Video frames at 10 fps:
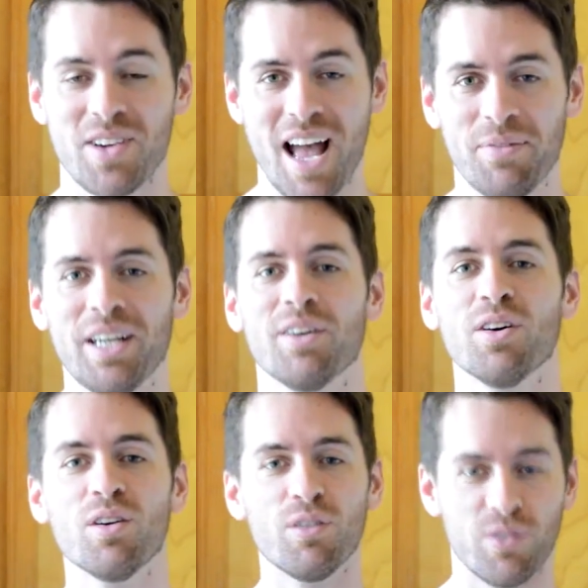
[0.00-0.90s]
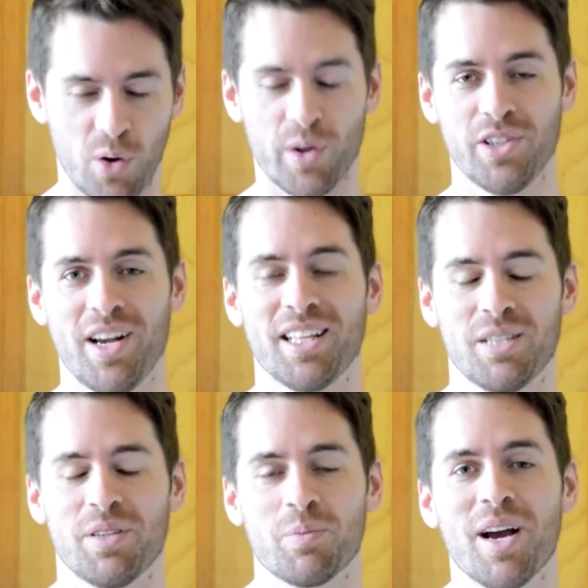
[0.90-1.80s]
having four shots
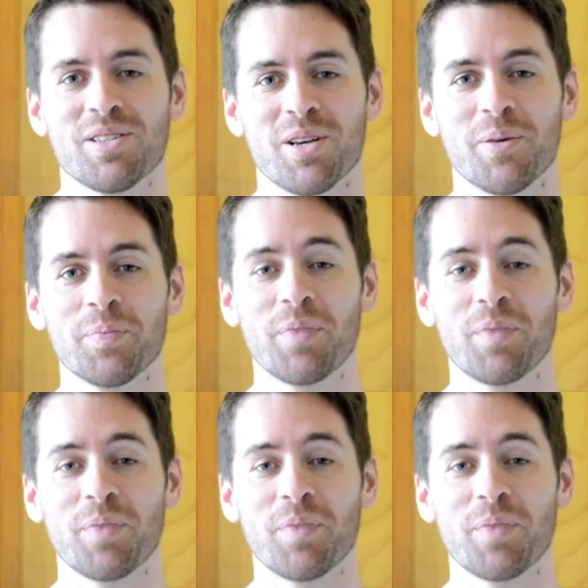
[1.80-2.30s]
of espresso.